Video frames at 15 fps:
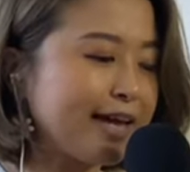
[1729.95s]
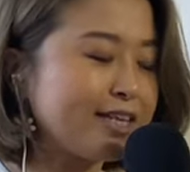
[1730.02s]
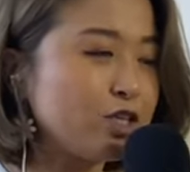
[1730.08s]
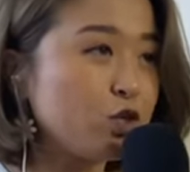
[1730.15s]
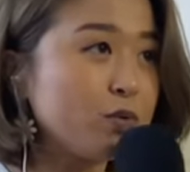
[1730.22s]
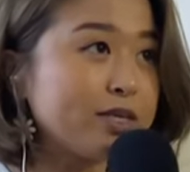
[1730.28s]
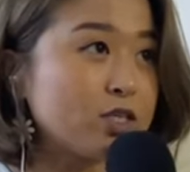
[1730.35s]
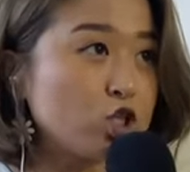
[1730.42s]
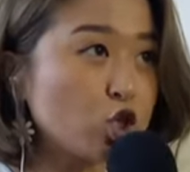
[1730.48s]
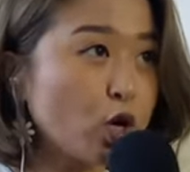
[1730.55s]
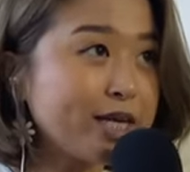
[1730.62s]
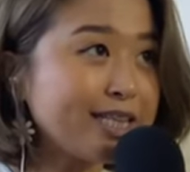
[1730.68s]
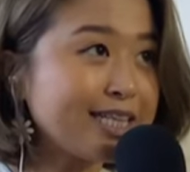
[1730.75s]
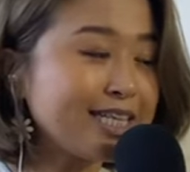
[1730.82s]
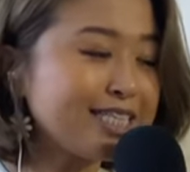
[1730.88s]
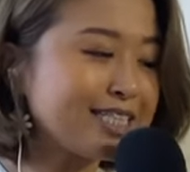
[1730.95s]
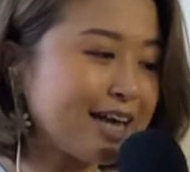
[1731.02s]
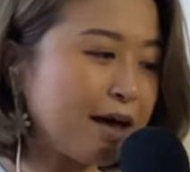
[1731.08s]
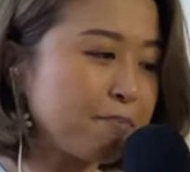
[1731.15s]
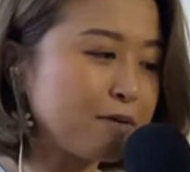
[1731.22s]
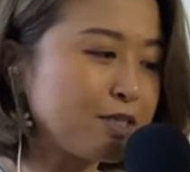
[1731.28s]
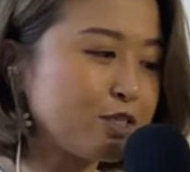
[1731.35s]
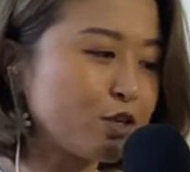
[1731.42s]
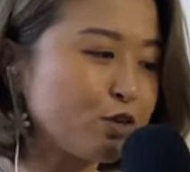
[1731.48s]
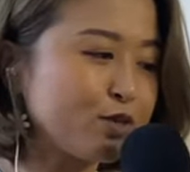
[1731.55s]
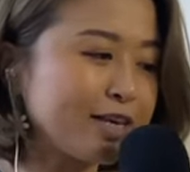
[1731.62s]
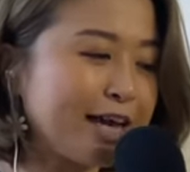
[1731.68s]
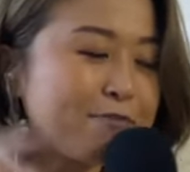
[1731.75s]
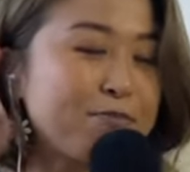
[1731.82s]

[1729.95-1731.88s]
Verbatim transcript: that you enjoyed this episode.